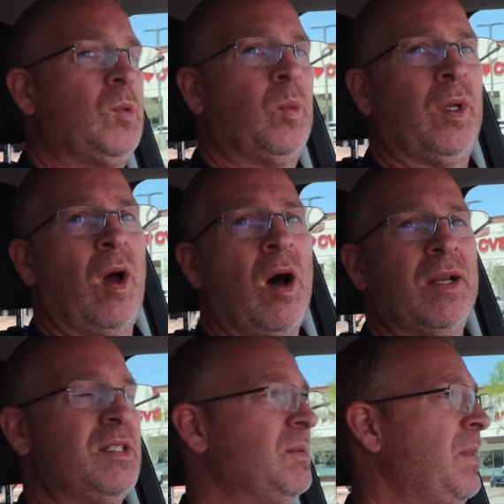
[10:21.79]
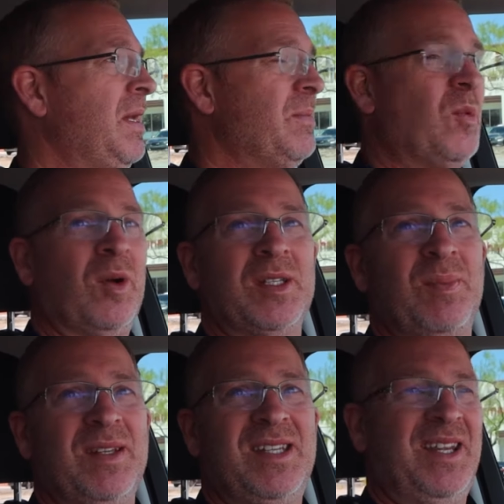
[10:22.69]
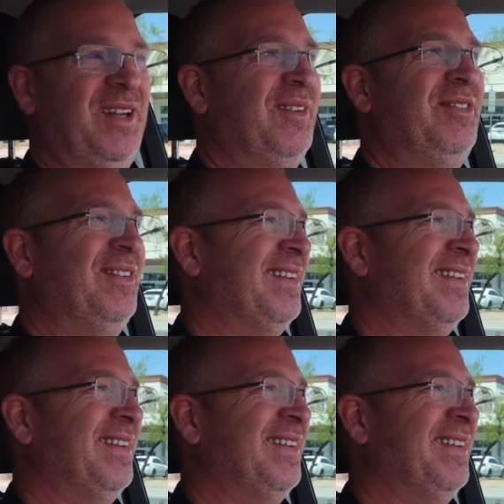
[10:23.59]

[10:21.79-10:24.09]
would honestly make it more expensive.